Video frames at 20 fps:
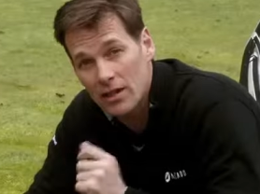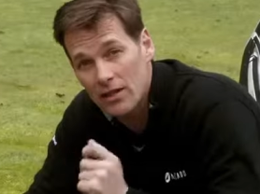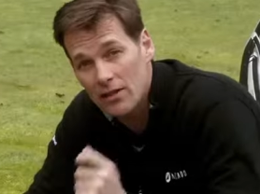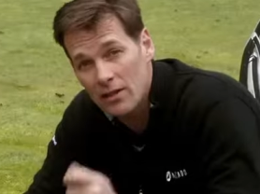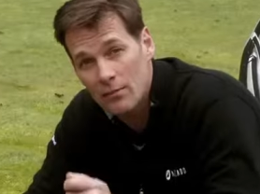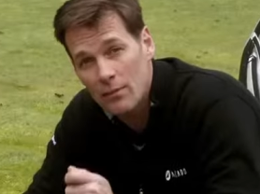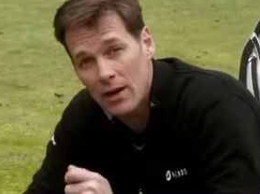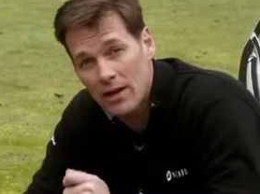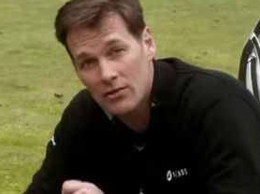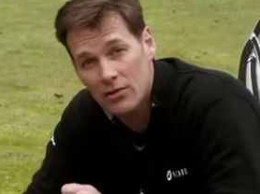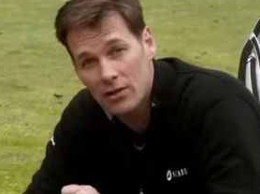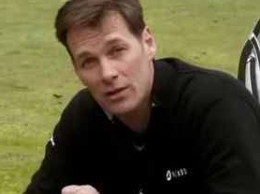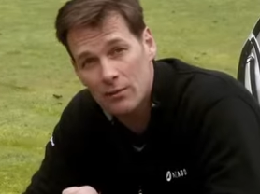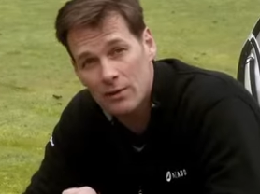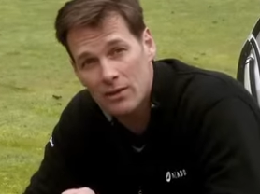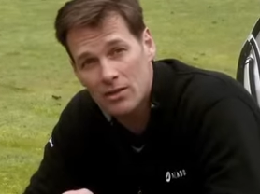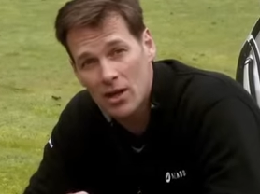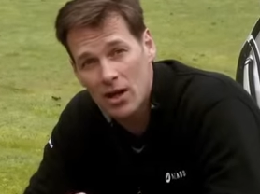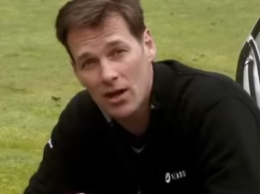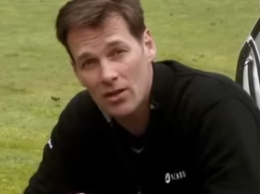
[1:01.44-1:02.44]
the lithium battery
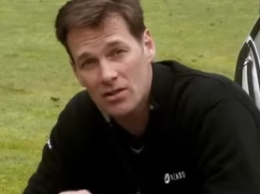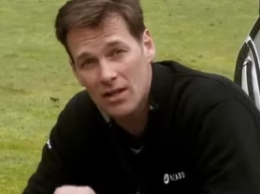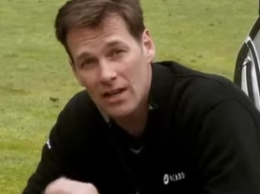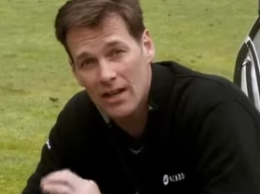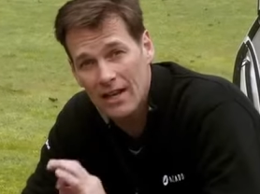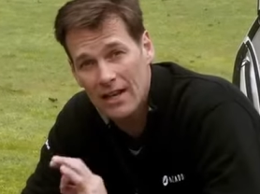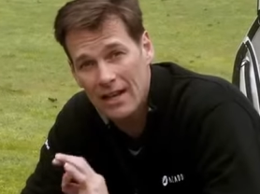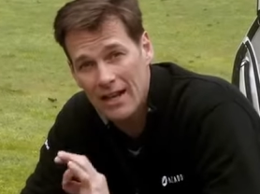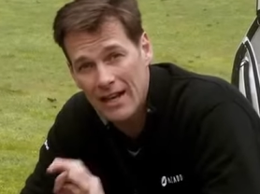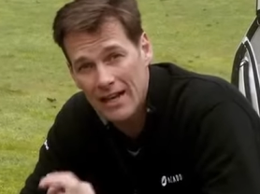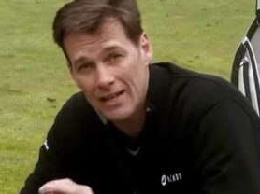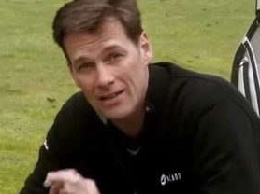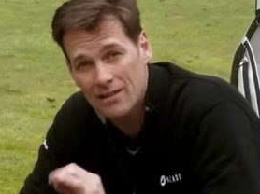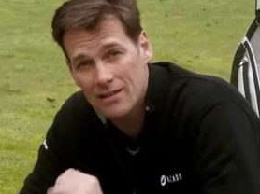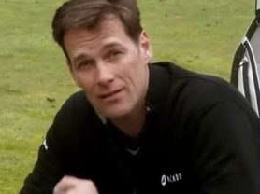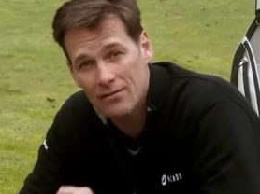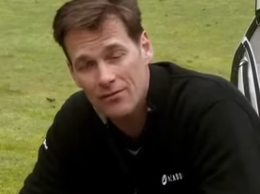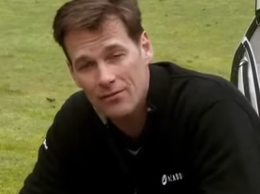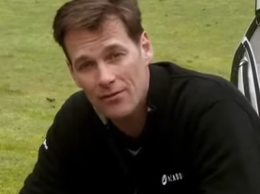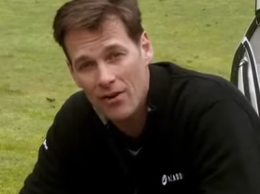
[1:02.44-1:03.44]
can be charged in
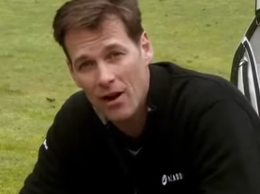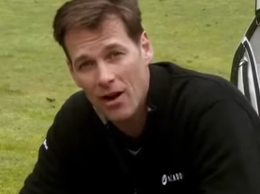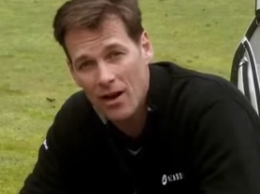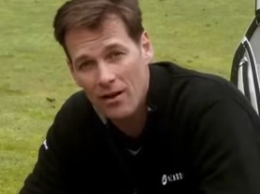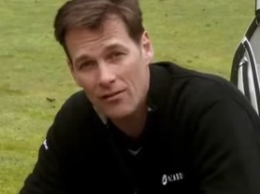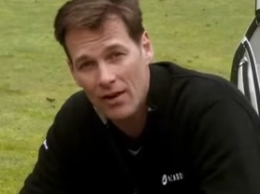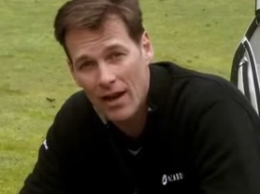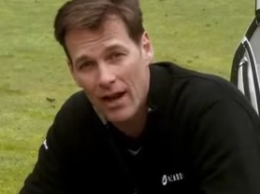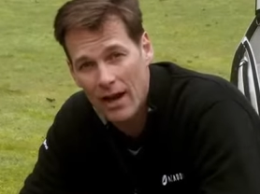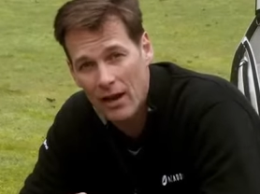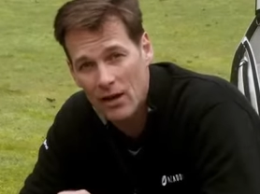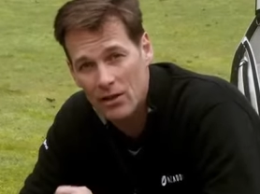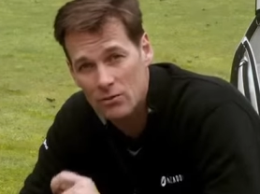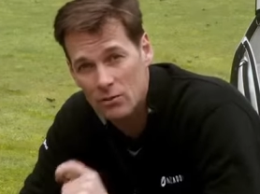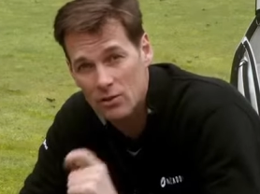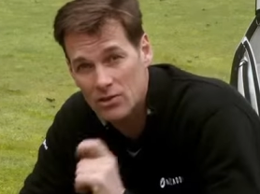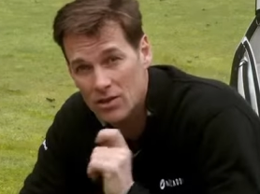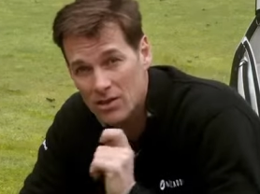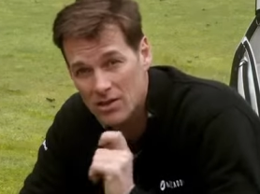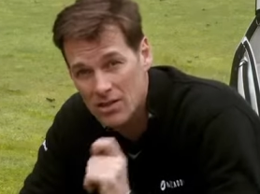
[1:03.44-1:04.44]
less than 5
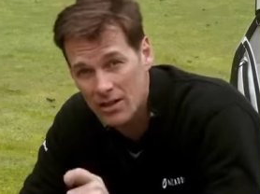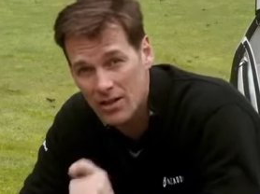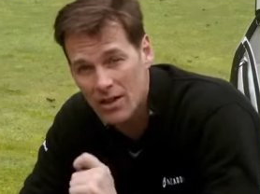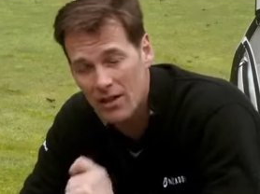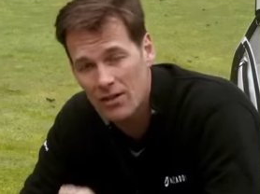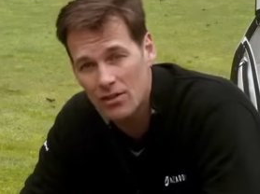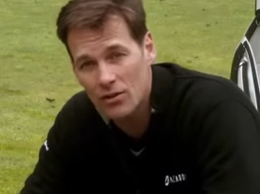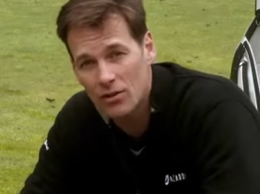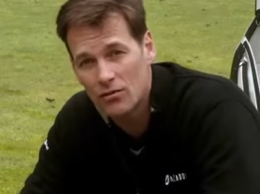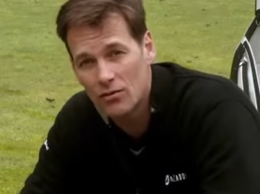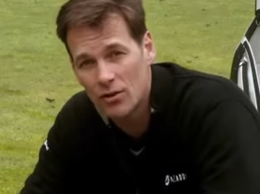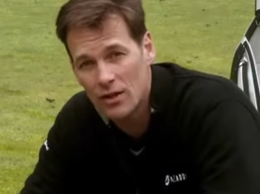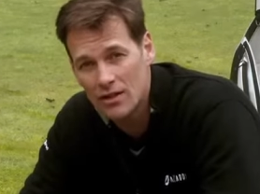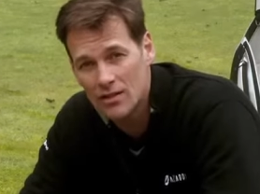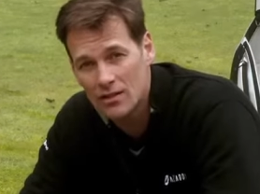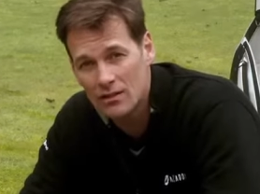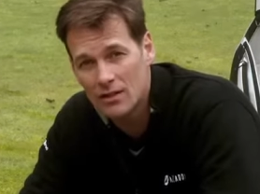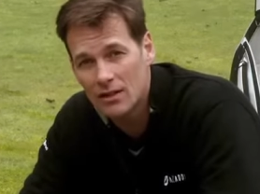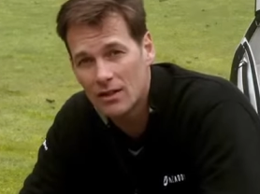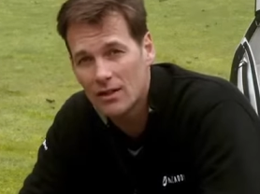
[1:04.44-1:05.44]
hours, which is another good
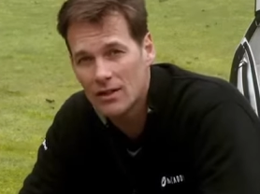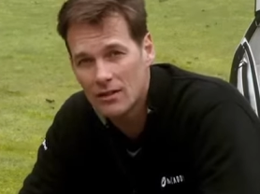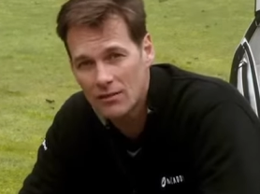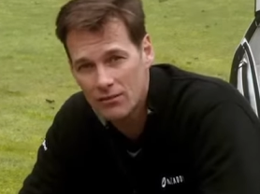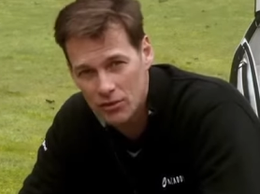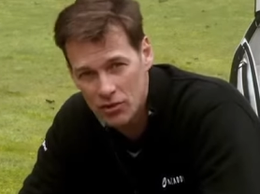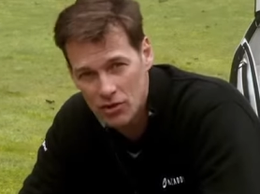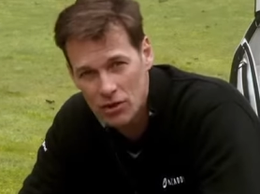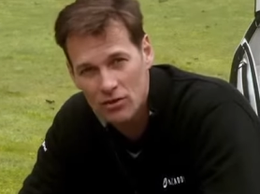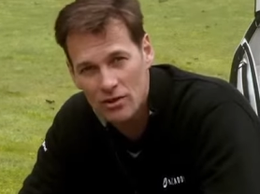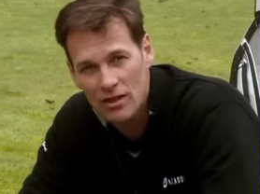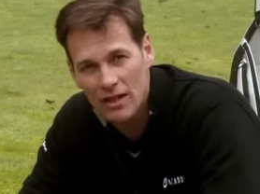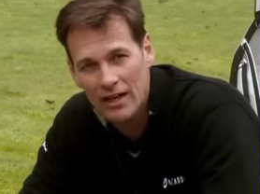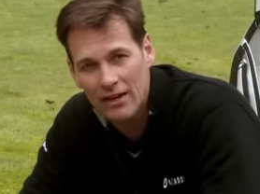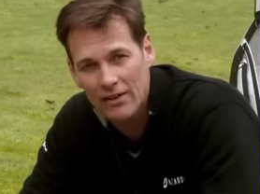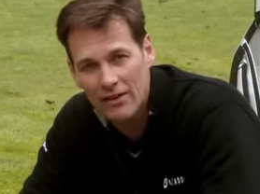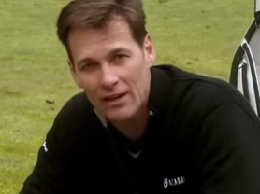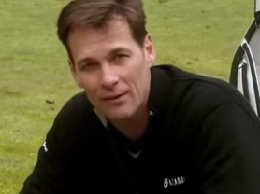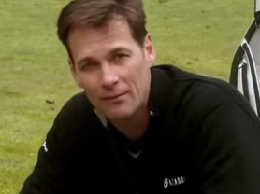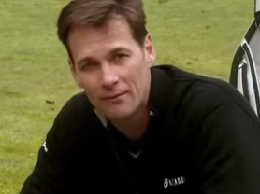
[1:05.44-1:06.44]
reason for choosing
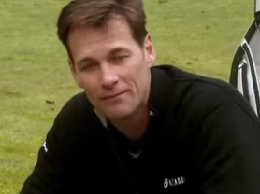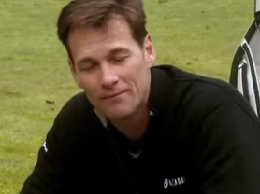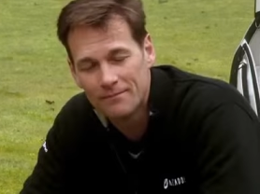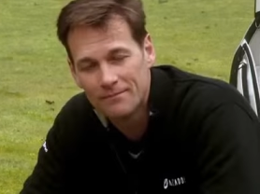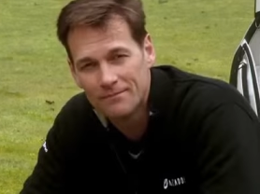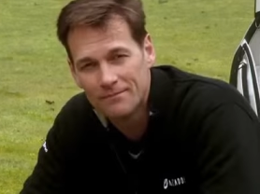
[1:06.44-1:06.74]
lithium.